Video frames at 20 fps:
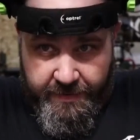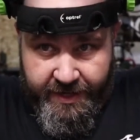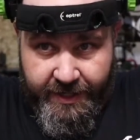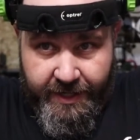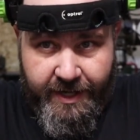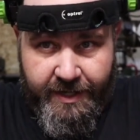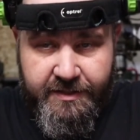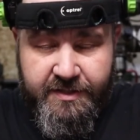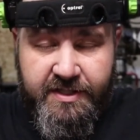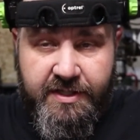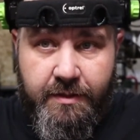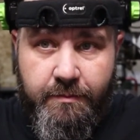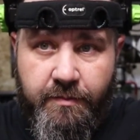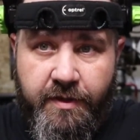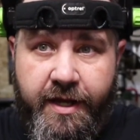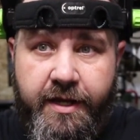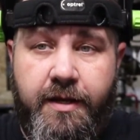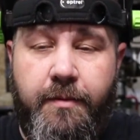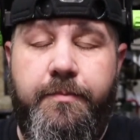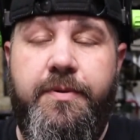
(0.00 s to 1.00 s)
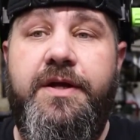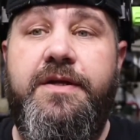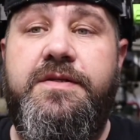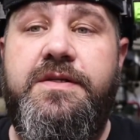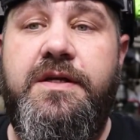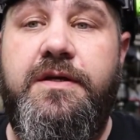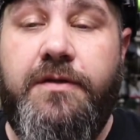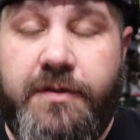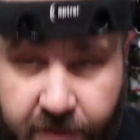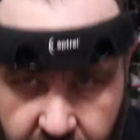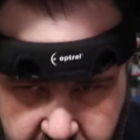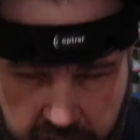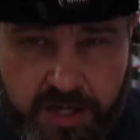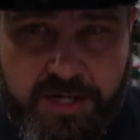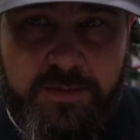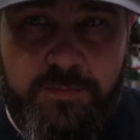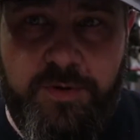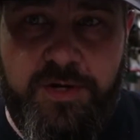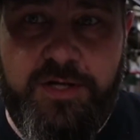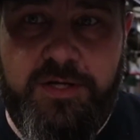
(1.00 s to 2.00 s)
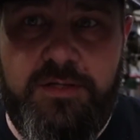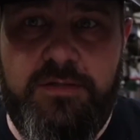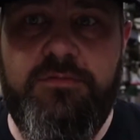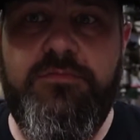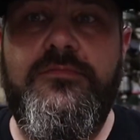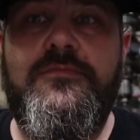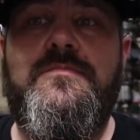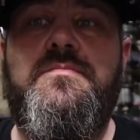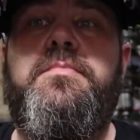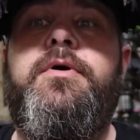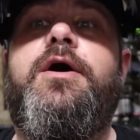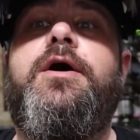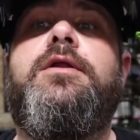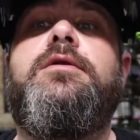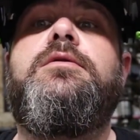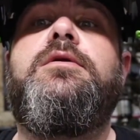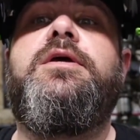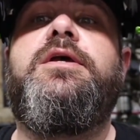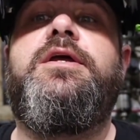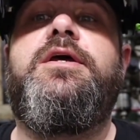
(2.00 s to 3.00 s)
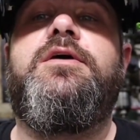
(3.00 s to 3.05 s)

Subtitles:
might not seem like a big deal to anybody, but it